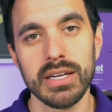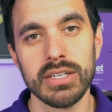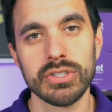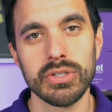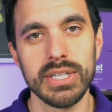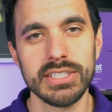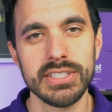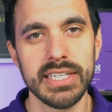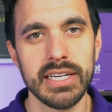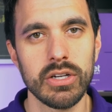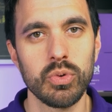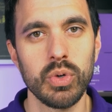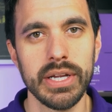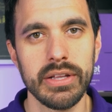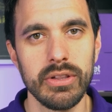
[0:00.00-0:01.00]
So let's take a
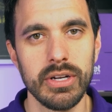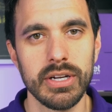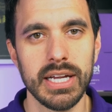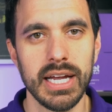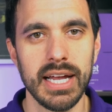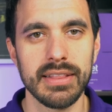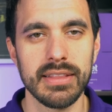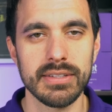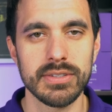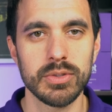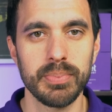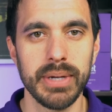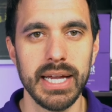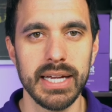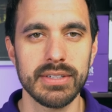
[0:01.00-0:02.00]
quick look at the
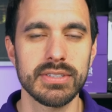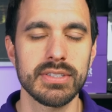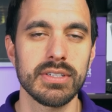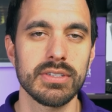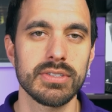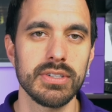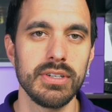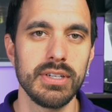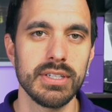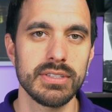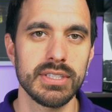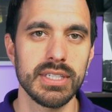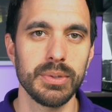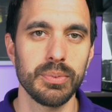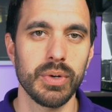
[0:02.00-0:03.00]
specs so you can
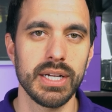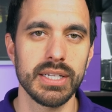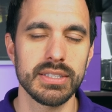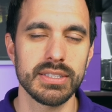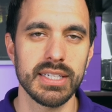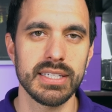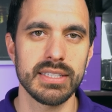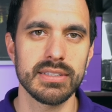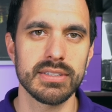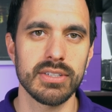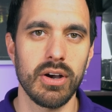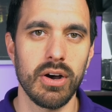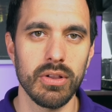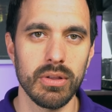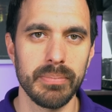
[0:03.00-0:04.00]
see what it's
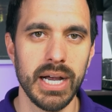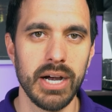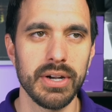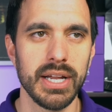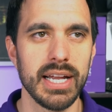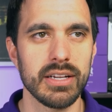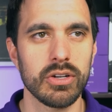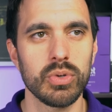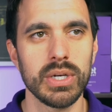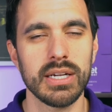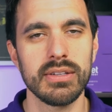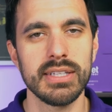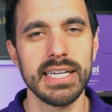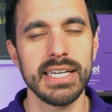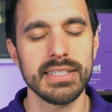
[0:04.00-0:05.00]
all about at a
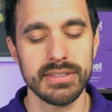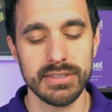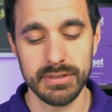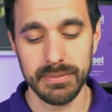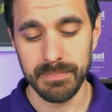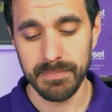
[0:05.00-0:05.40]
quick glance.